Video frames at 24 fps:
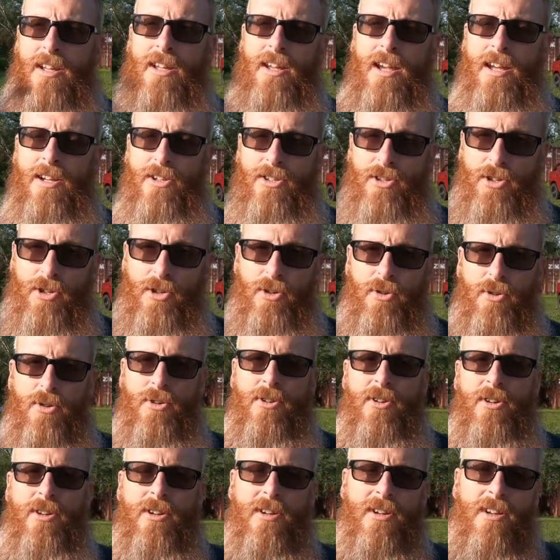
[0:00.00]
And two,
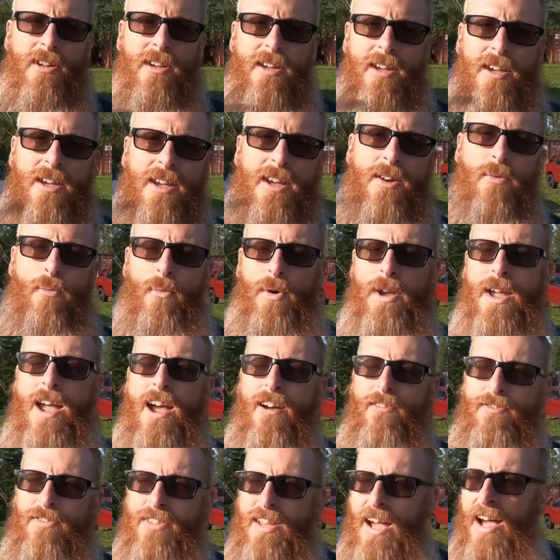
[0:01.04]
we
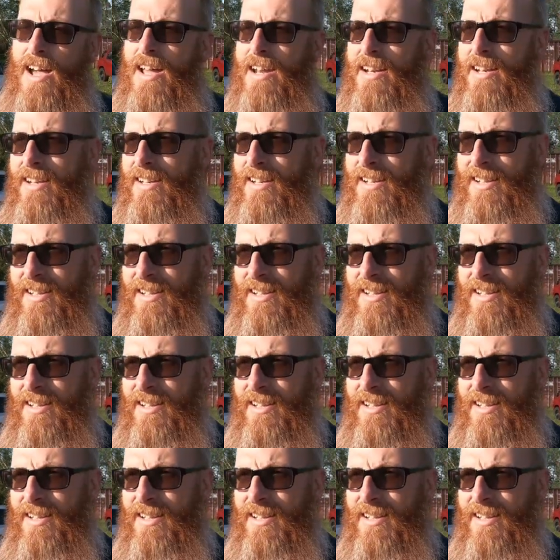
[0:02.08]
have done